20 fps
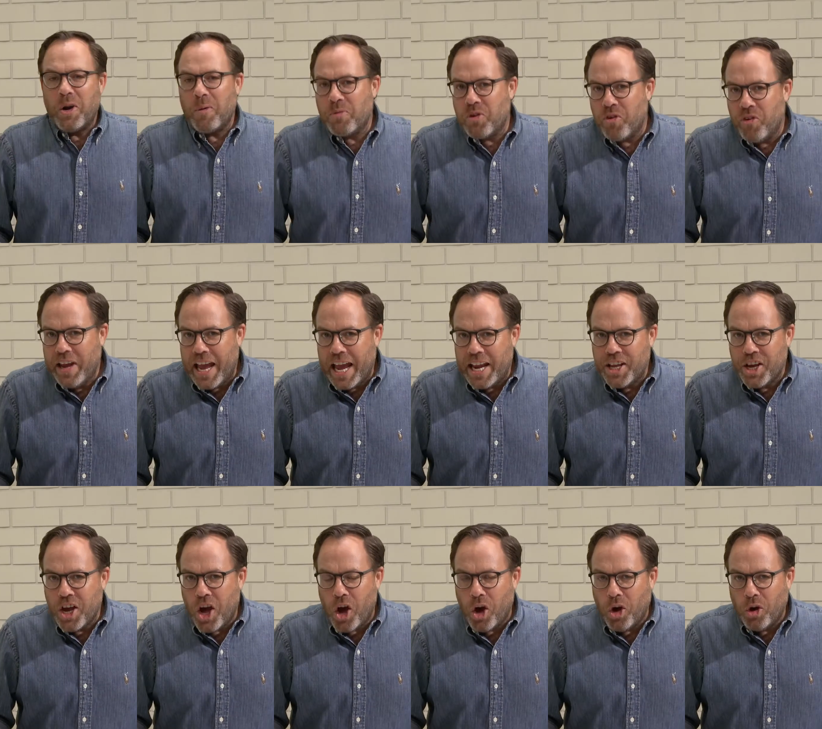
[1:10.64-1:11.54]
I'm creating
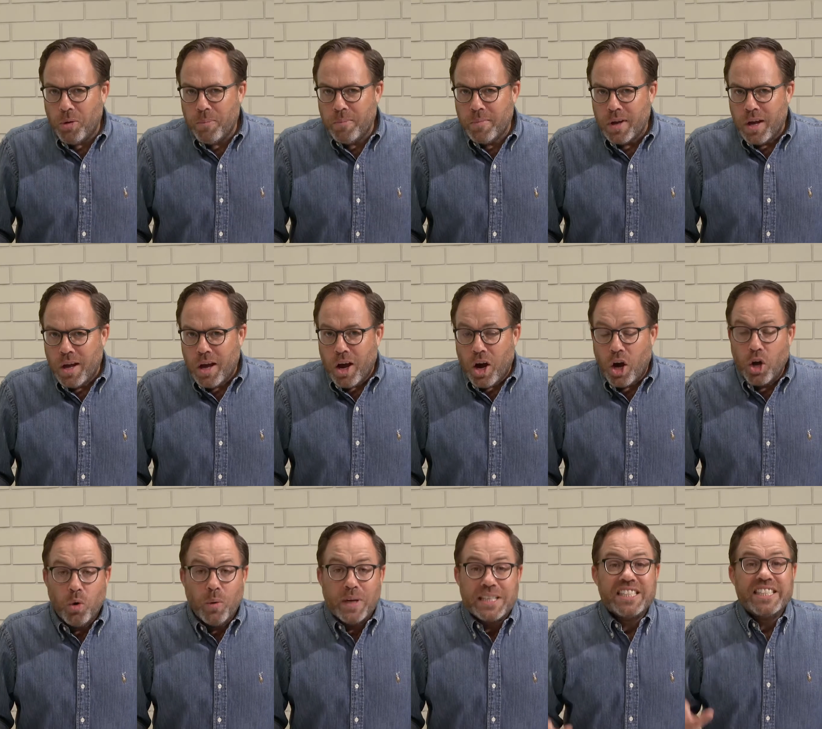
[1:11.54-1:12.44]
a home, I
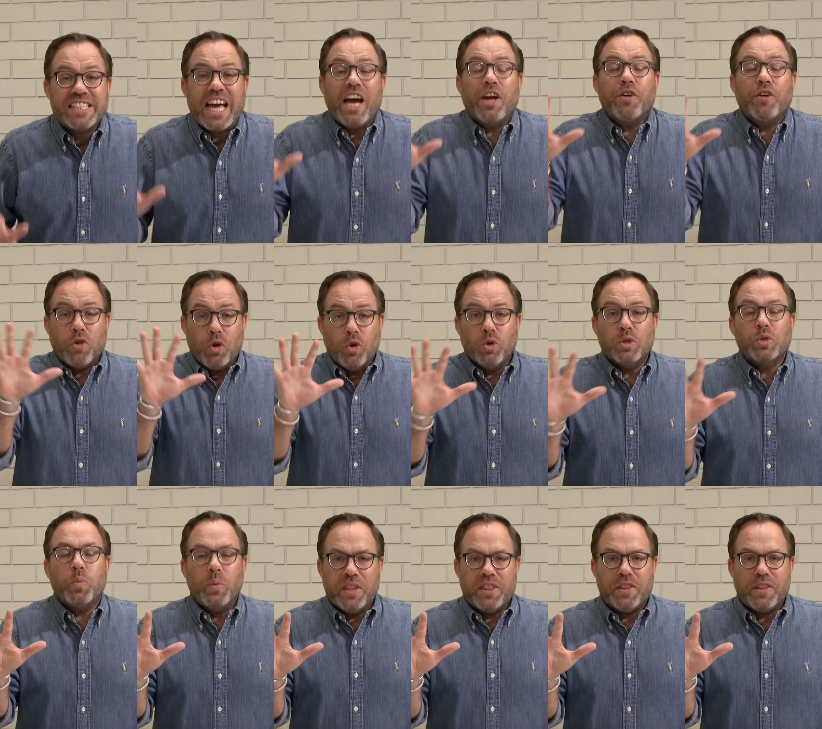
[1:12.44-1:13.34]
always start, of
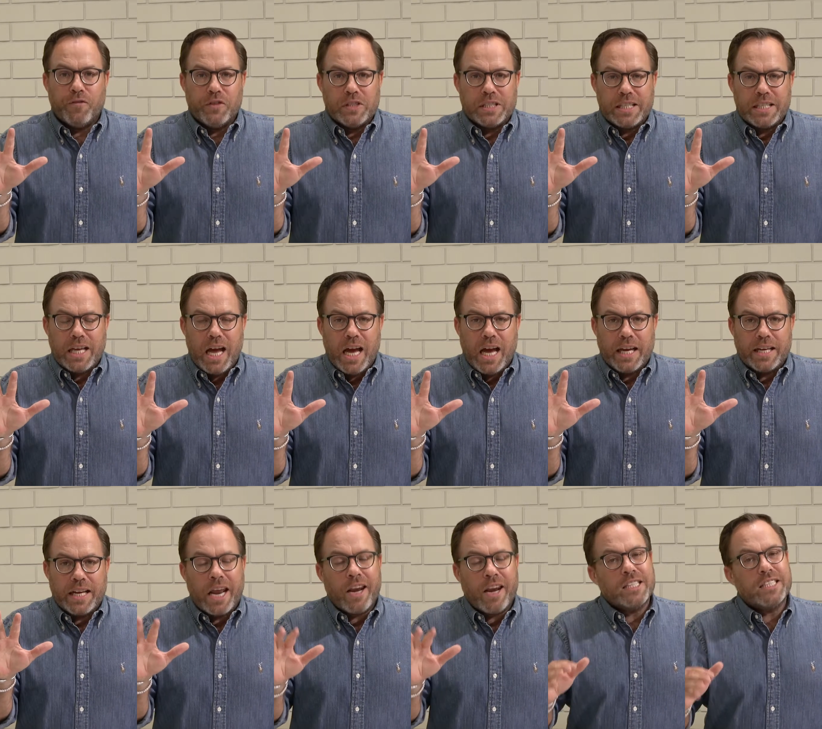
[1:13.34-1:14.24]
course, with the
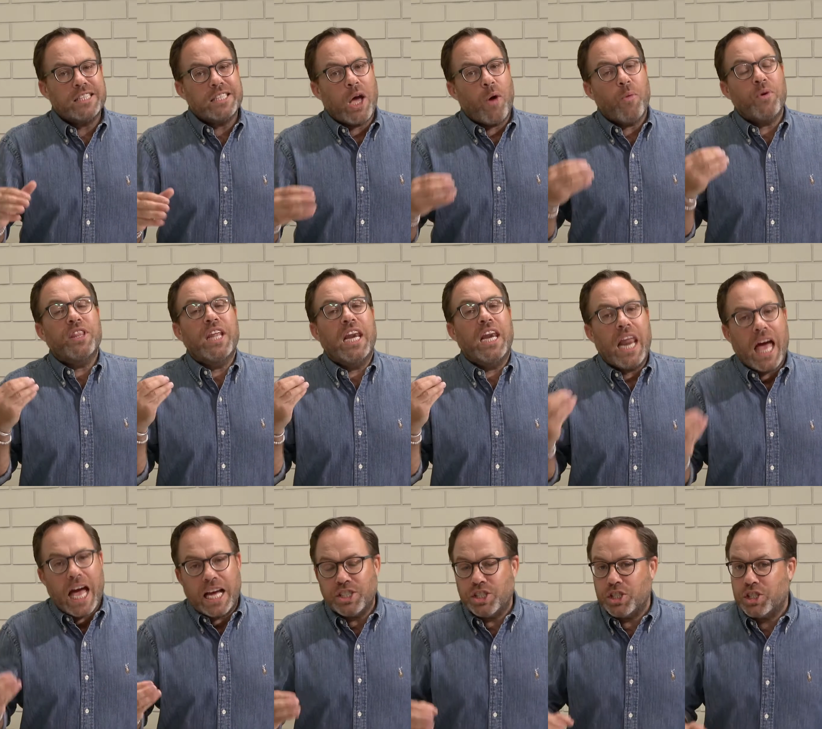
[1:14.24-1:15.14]
facade, and I start with the
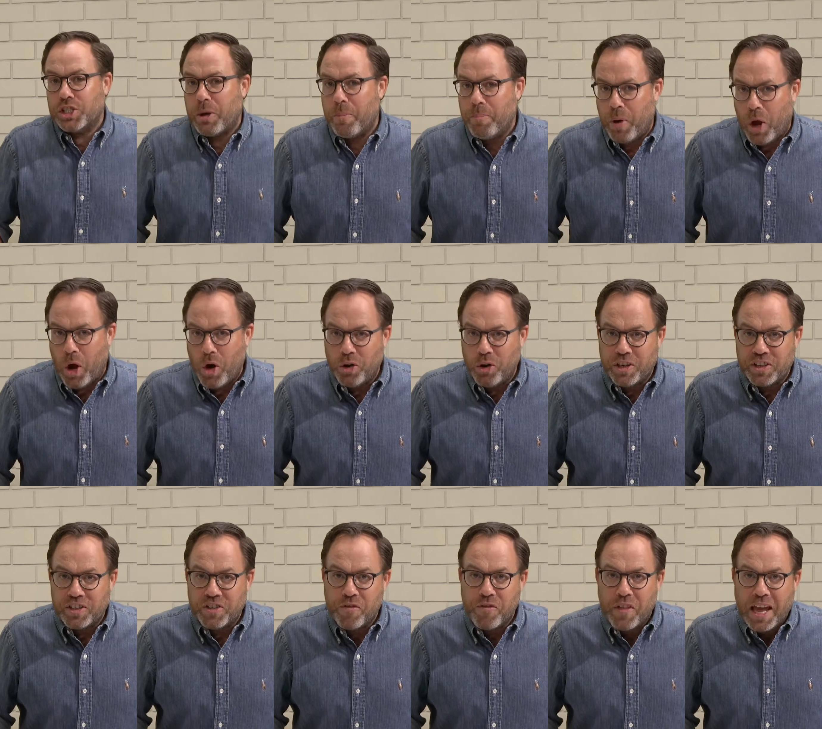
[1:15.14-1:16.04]
largest
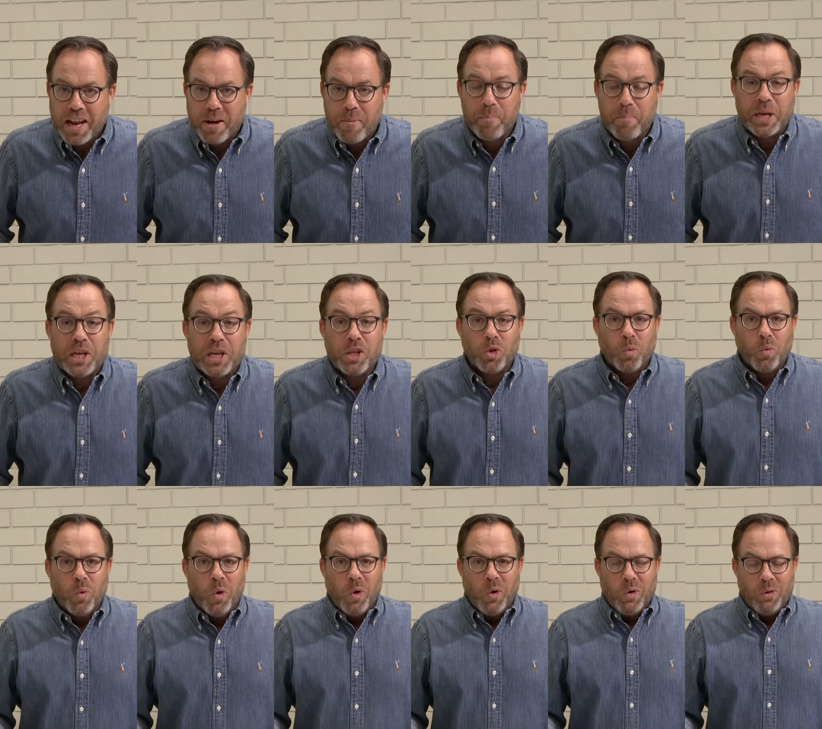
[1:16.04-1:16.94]
component of that being the
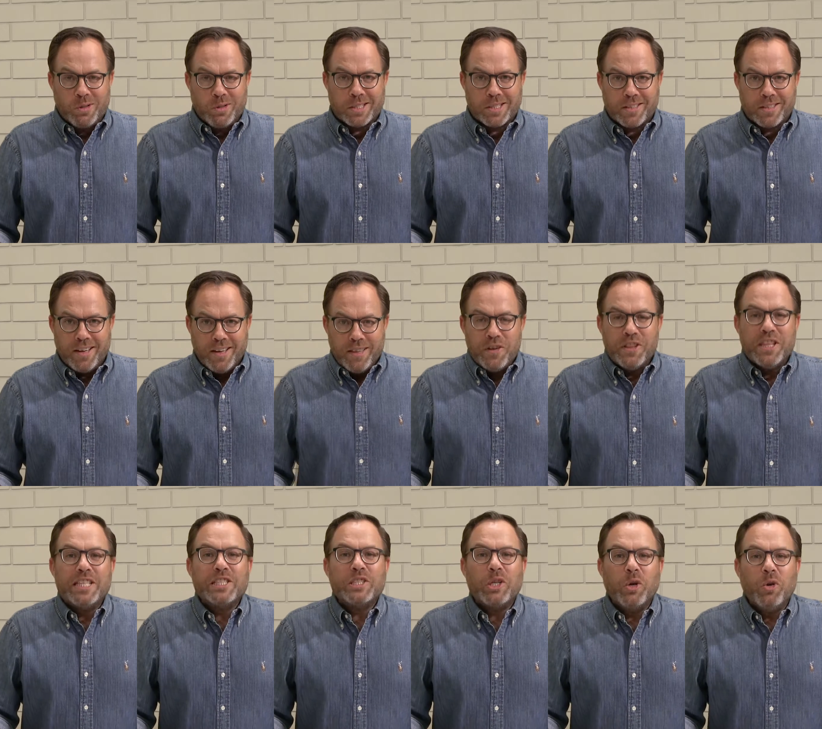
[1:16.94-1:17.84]
walls. For
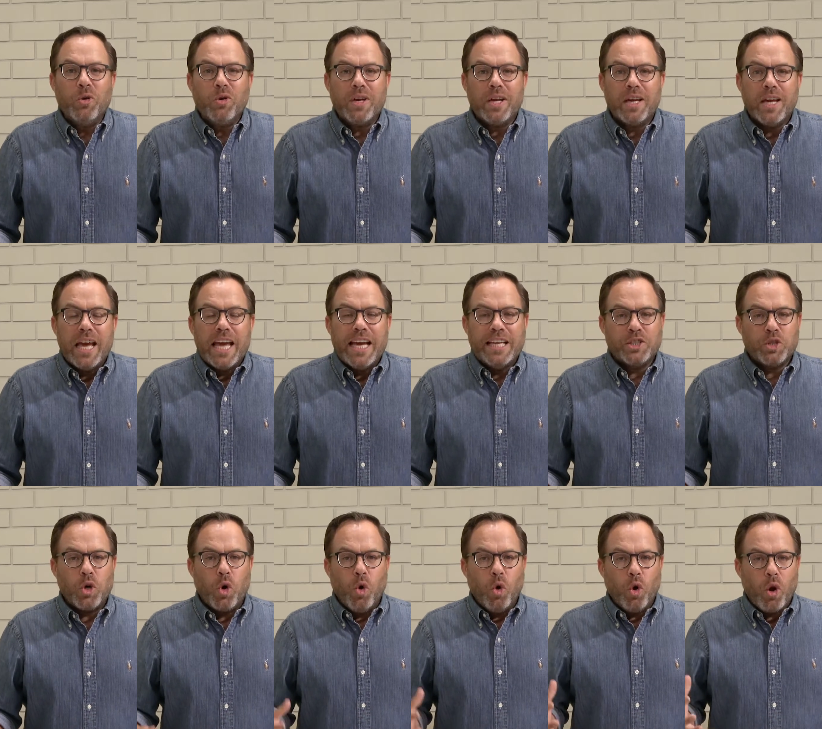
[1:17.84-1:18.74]
this look, it's
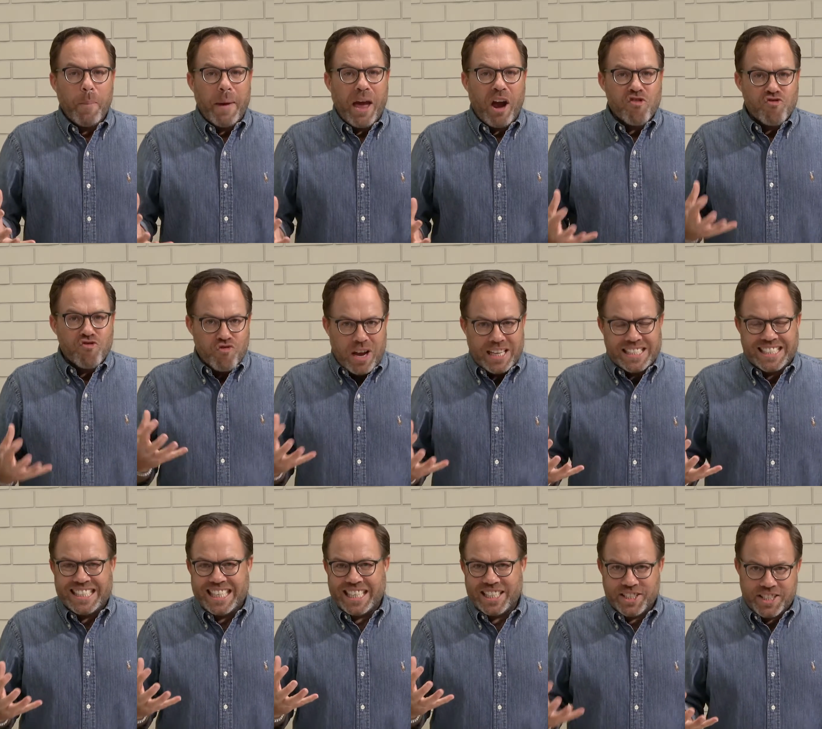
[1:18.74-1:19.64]
all about
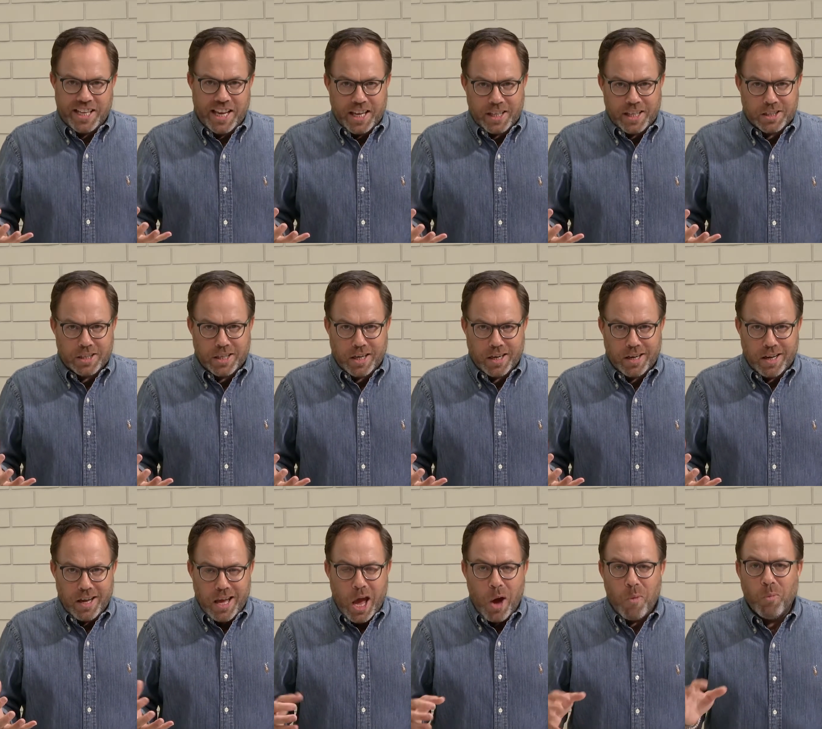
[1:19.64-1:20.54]
rustic texture,
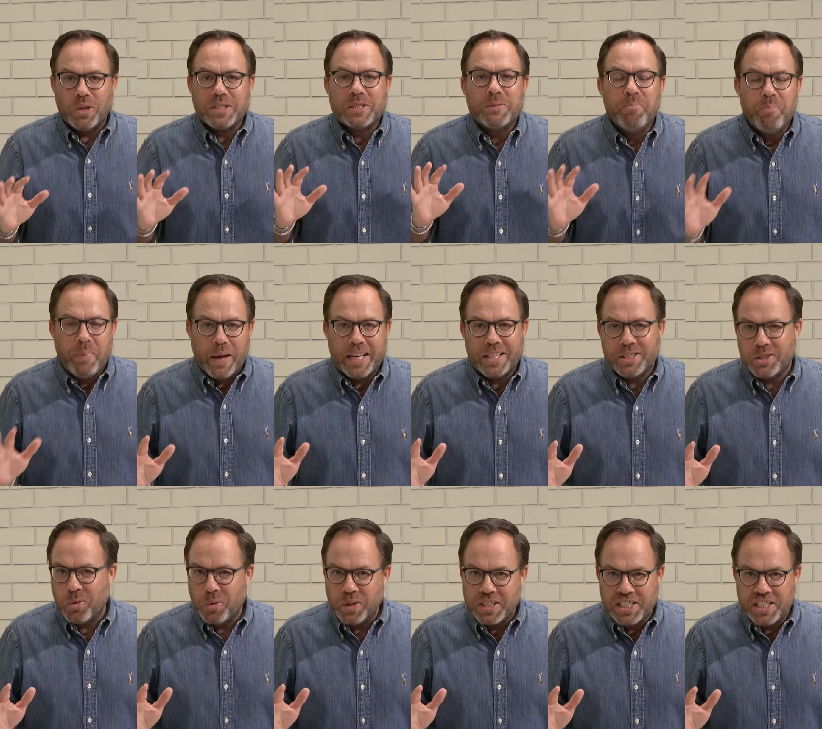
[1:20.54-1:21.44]
and what's better
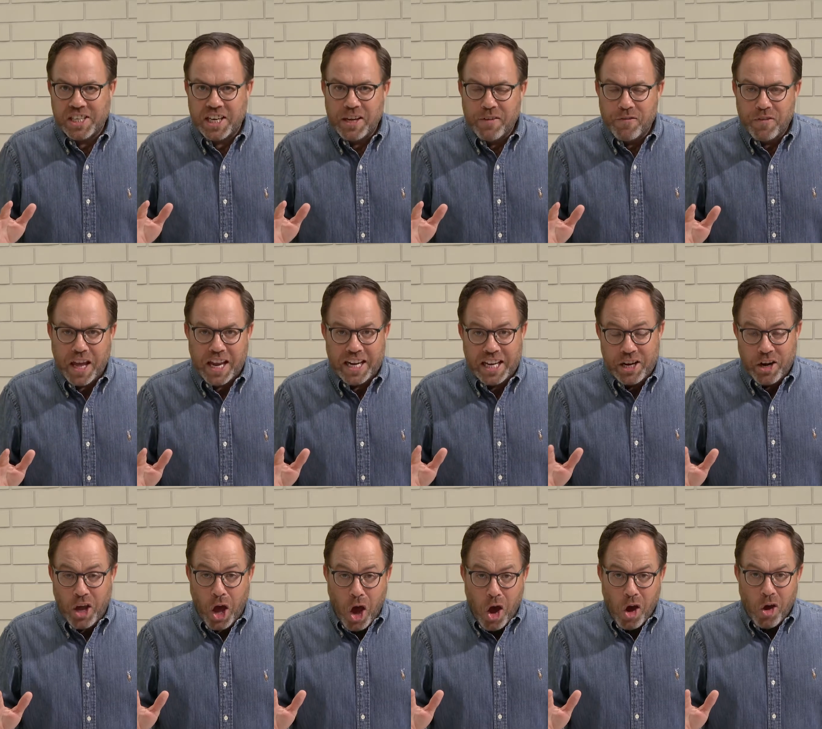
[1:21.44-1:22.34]
to achieve that in
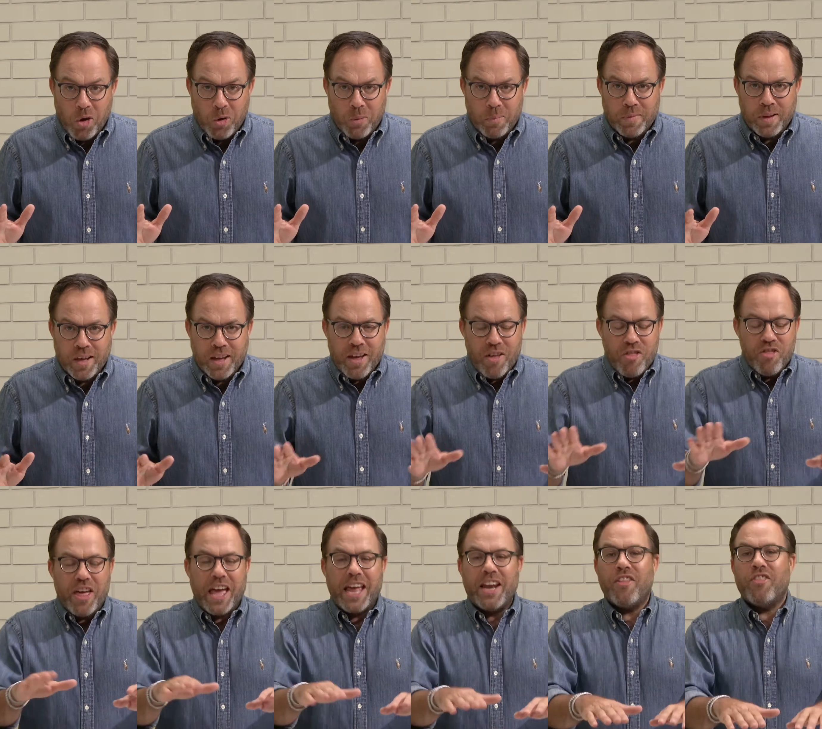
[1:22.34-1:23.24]
a home
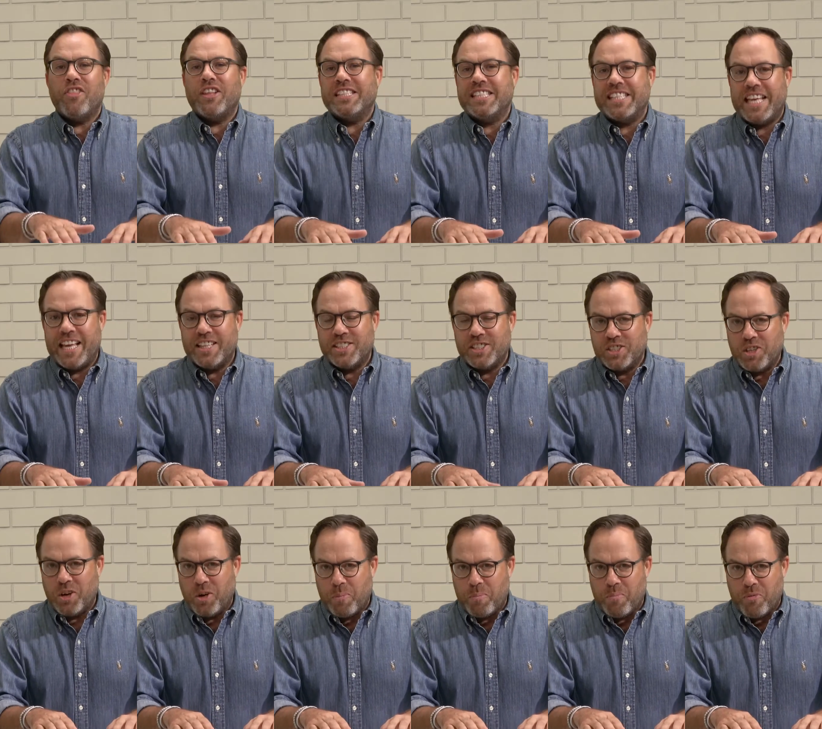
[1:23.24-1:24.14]
than the
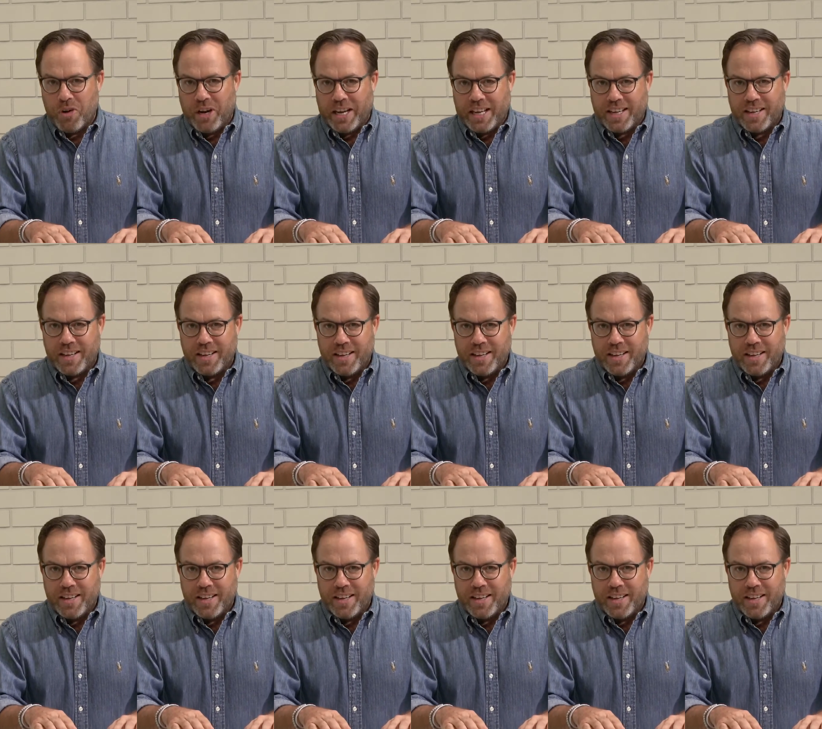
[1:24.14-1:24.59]
sandstock brick.